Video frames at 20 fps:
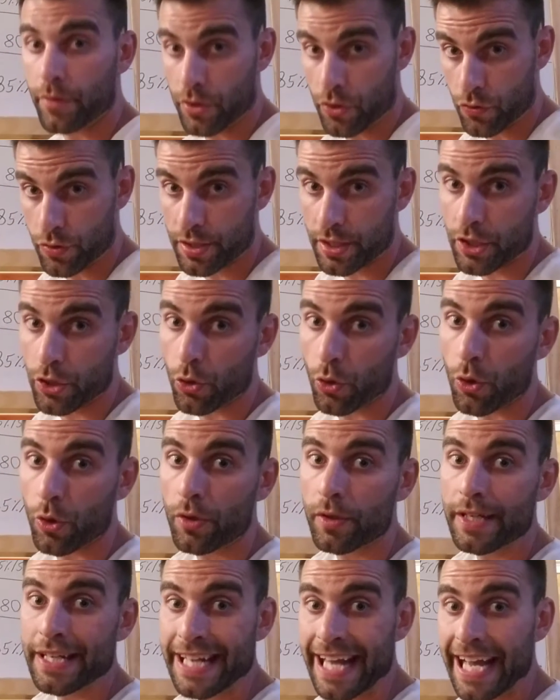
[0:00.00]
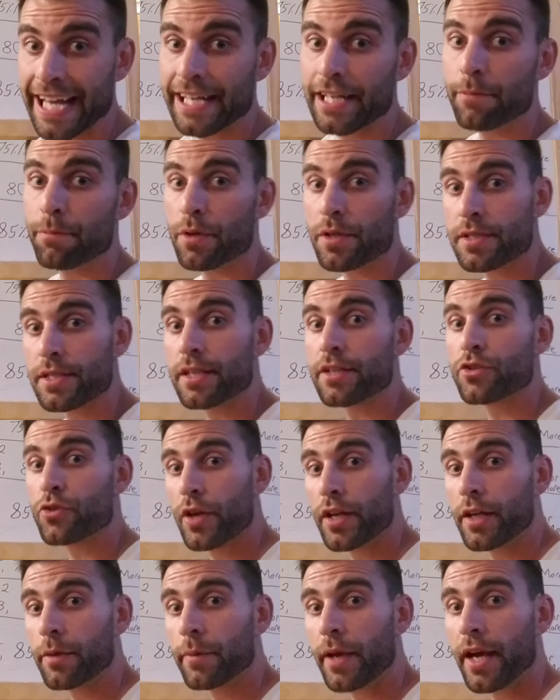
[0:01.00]
using your 90%
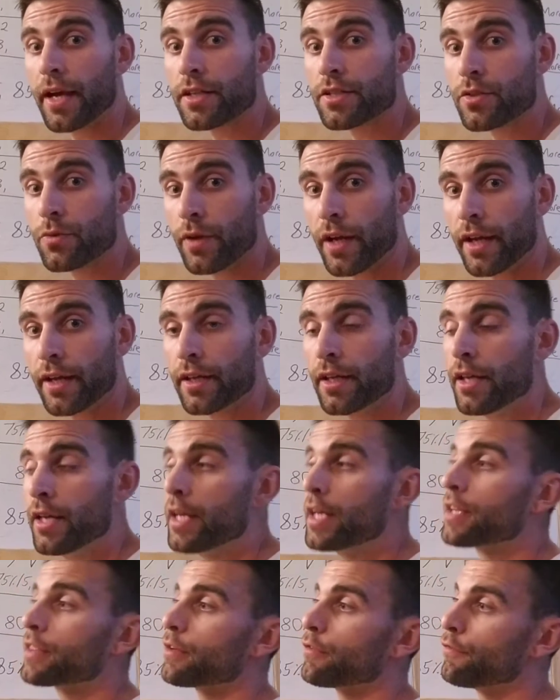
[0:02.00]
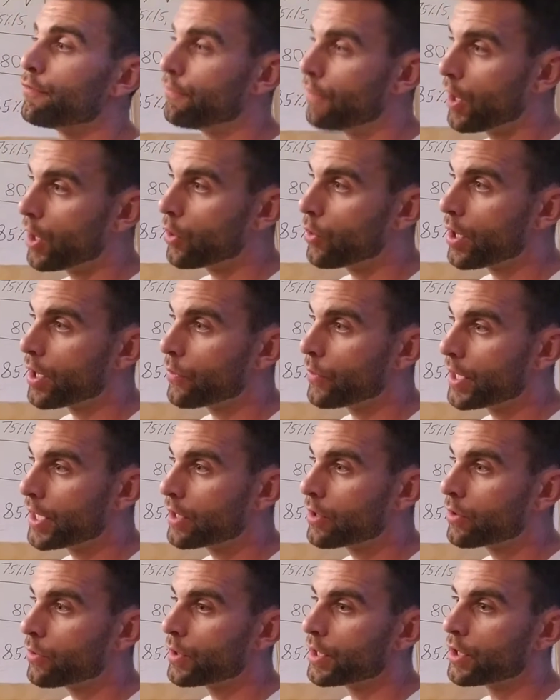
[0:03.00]
training max, right? The following
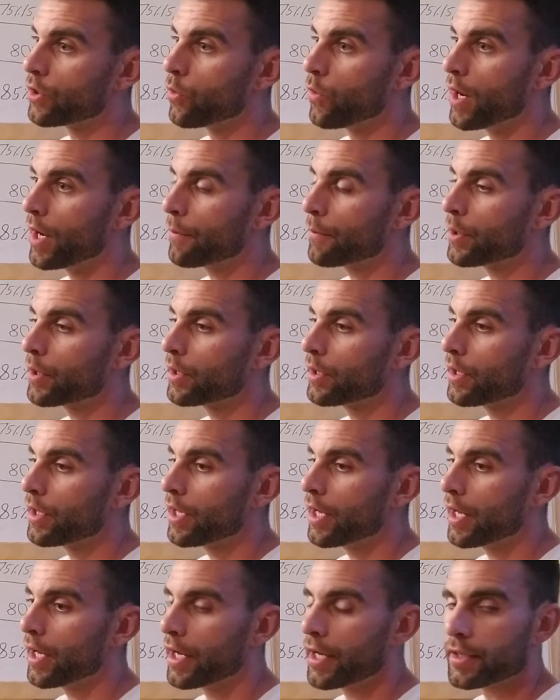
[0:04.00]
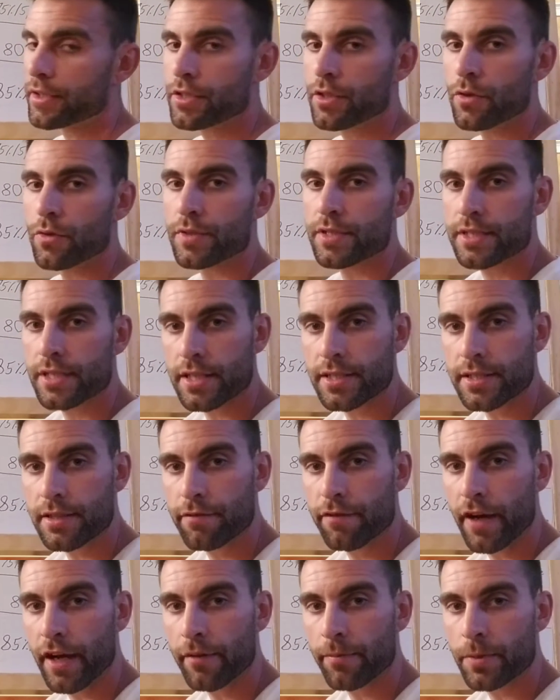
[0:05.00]
week, we go up to
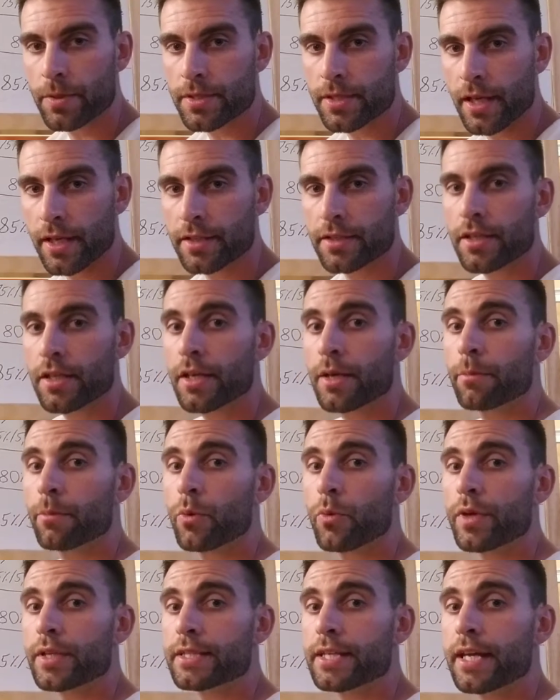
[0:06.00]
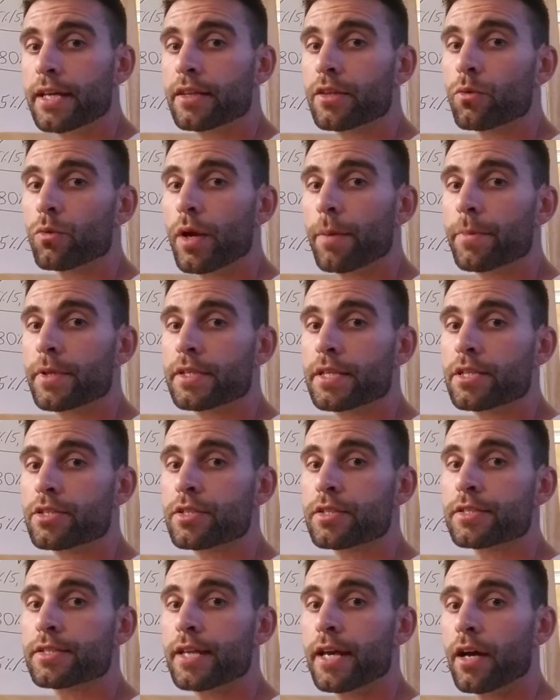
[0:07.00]
65%, where we take the
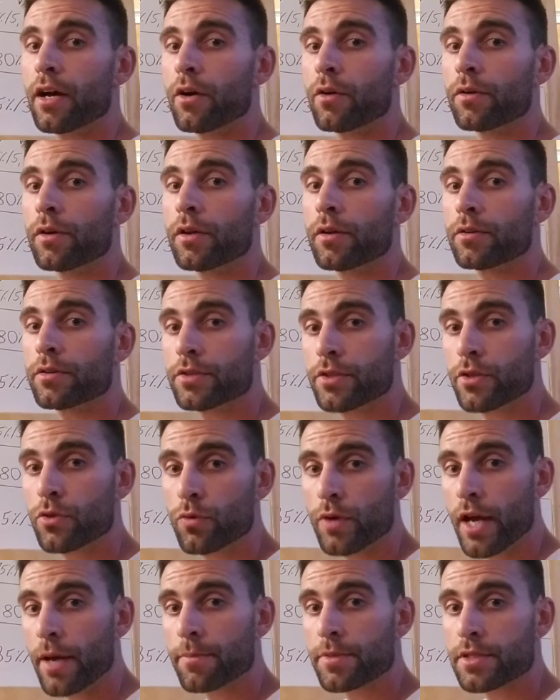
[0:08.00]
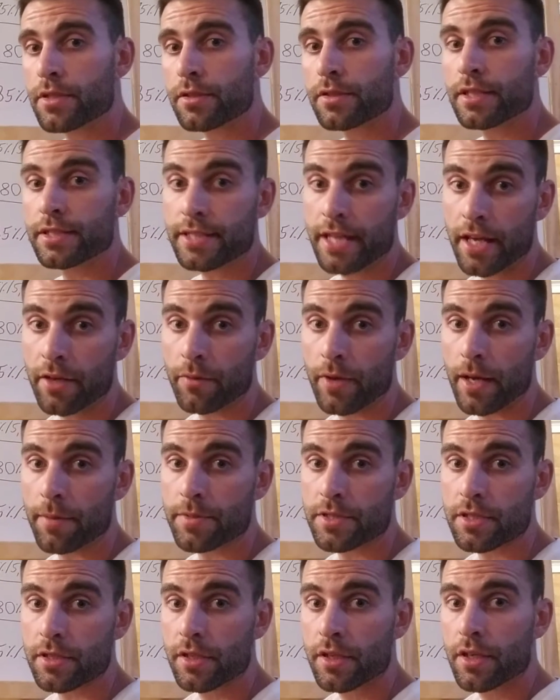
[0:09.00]
repetitions down 2 reps to 10
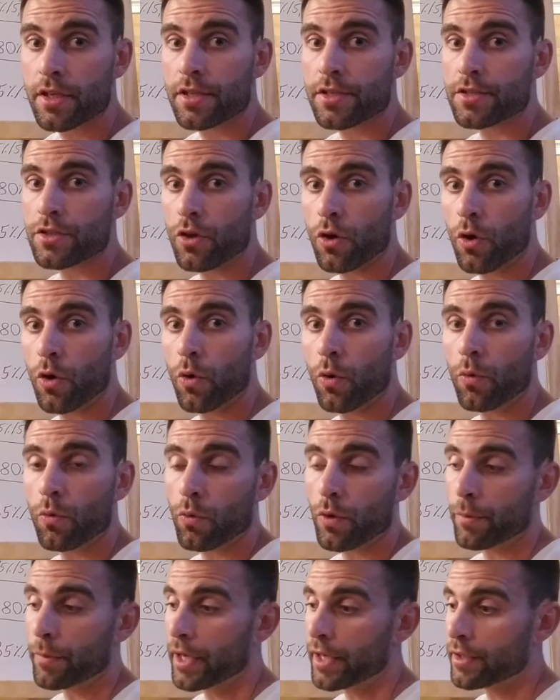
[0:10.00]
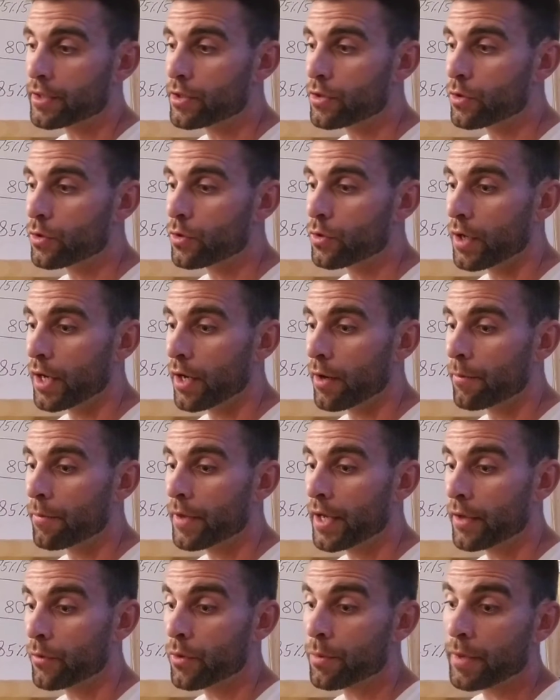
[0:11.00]
reps. So we might do,
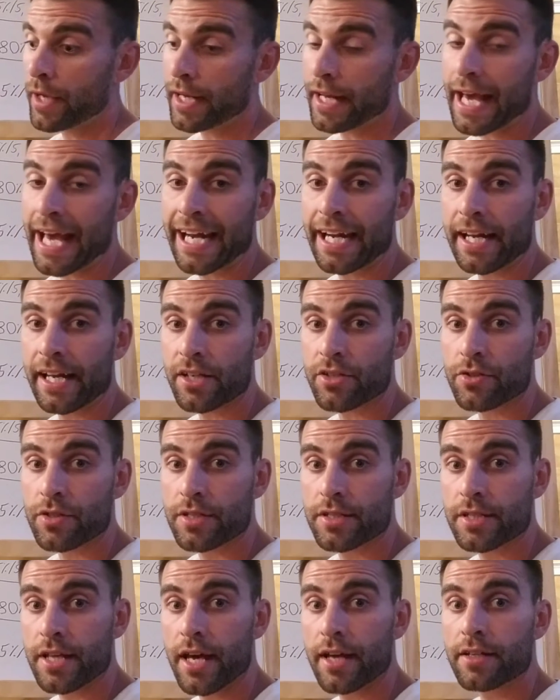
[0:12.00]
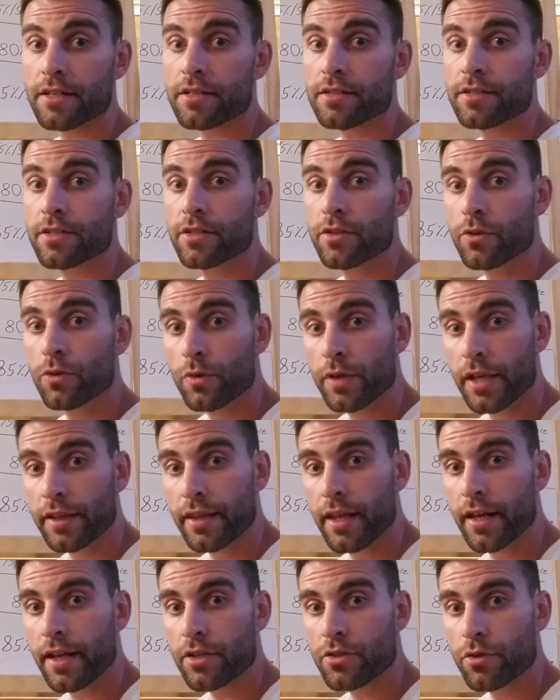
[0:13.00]
and we might add an extra set to get
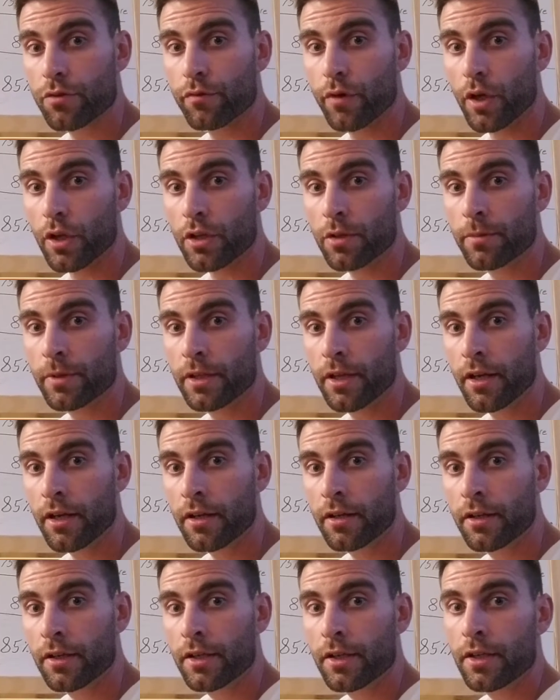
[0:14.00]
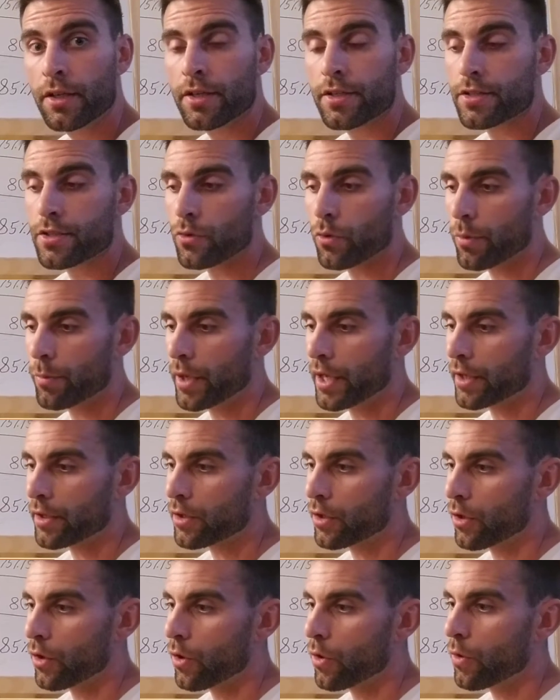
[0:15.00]
that extra volume in there. So we might
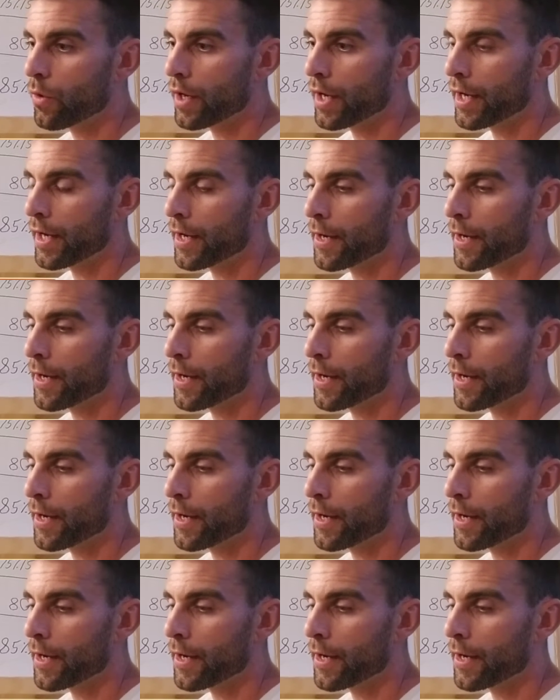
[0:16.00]
go